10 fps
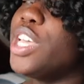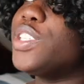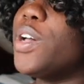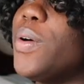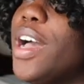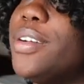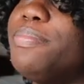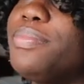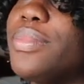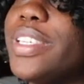So,
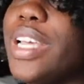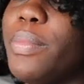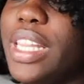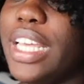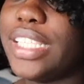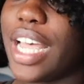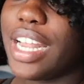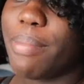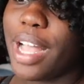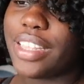um, so I'm really
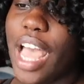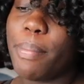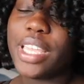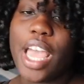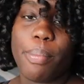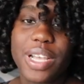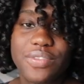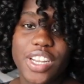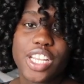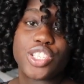excited about that. But yeah,
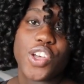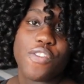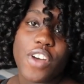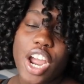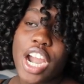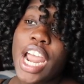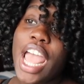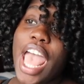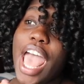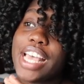breastfeeding so far
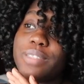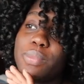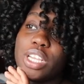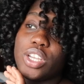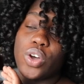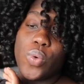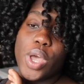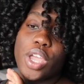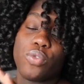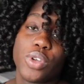has been
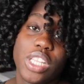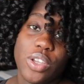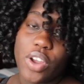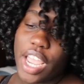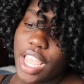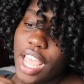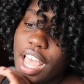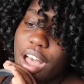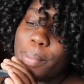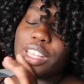going really great.
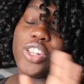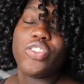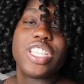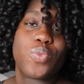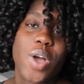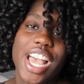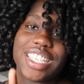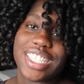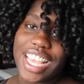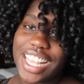Um, and the only reason why I
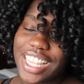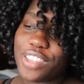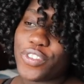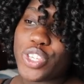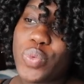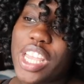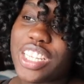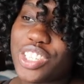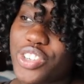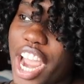said that the first week
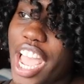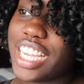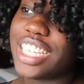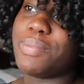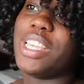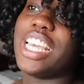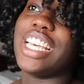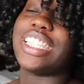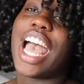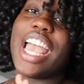is trash is
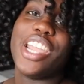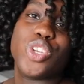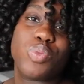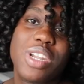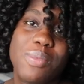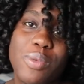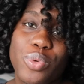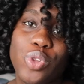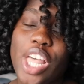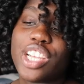because I hear so many
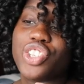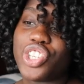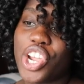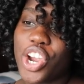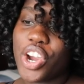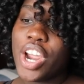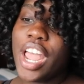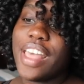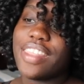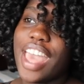people like share
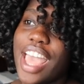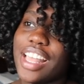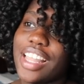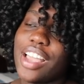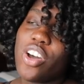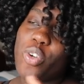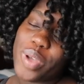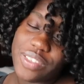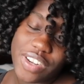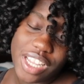that like, oh,
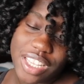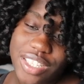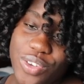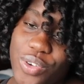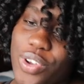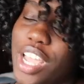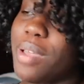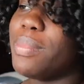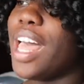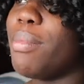breastfeeding is so
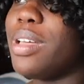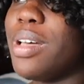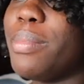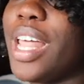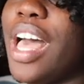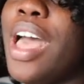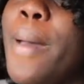great, blah, blah, blah.